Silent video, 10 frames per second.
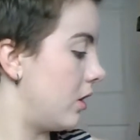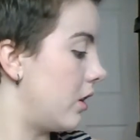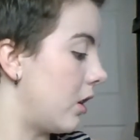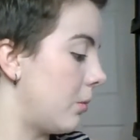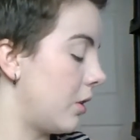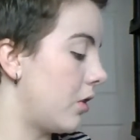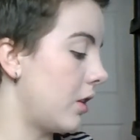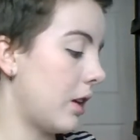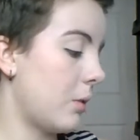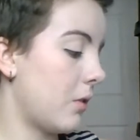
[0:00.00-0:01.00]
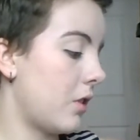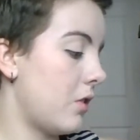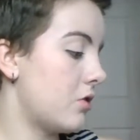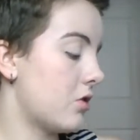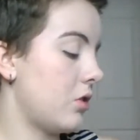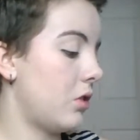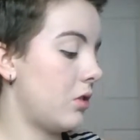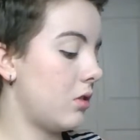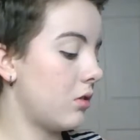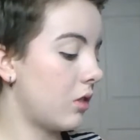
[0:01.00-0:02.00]
And I'll be going in with a
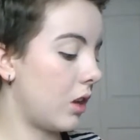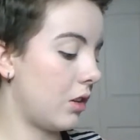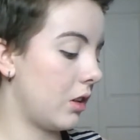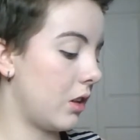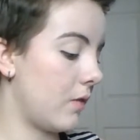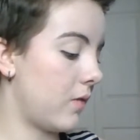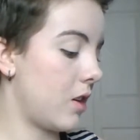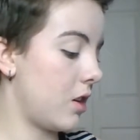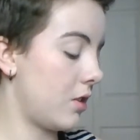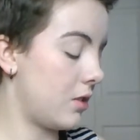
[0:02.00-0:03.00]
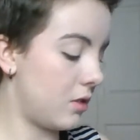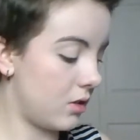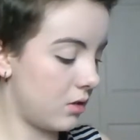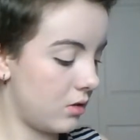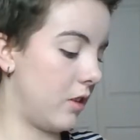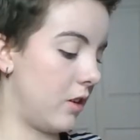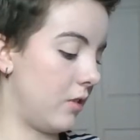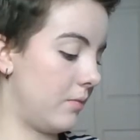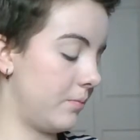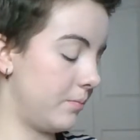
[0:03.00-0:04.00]
neutral color at first. I